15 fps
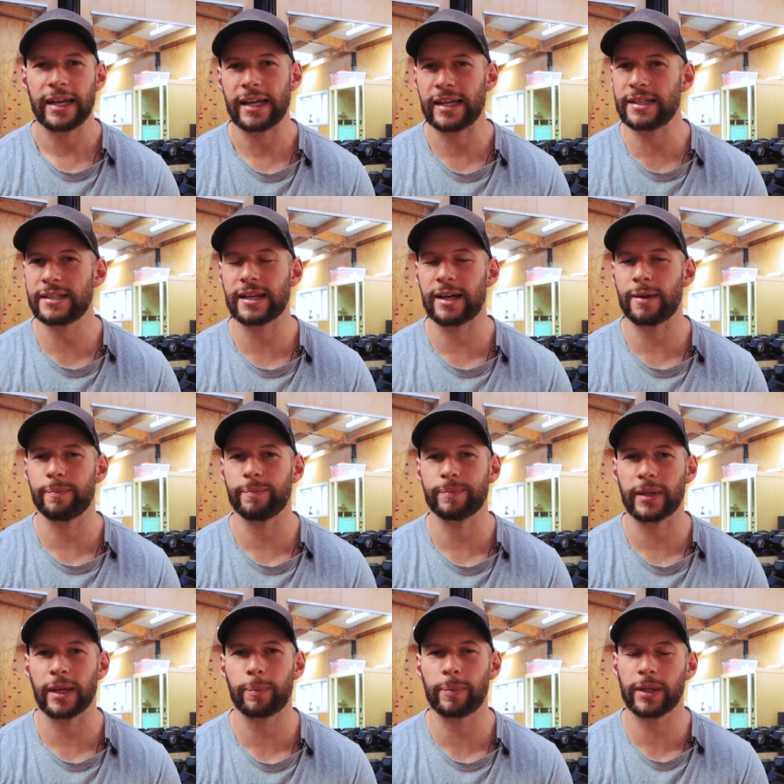He's
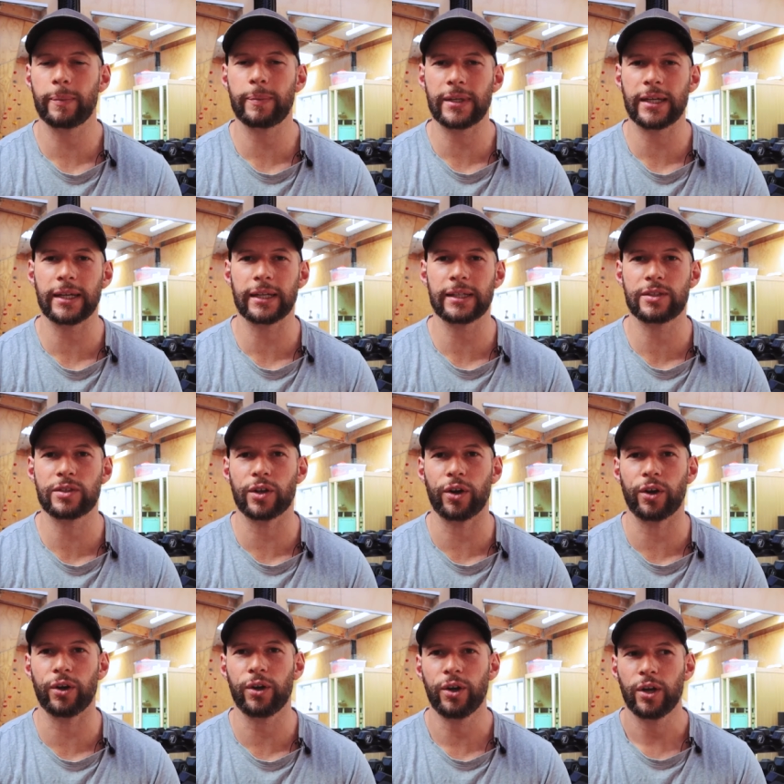um, epileptic,
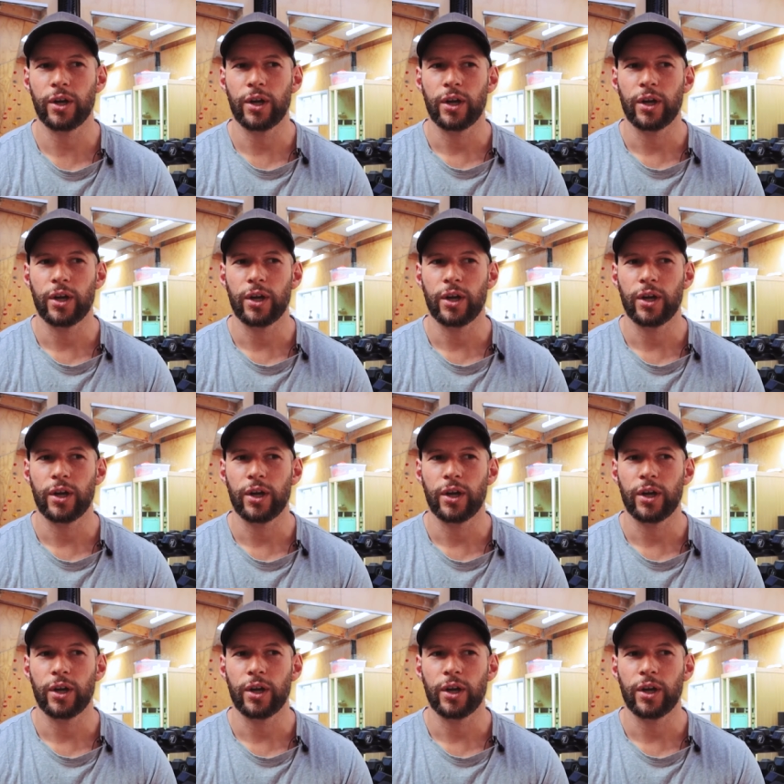so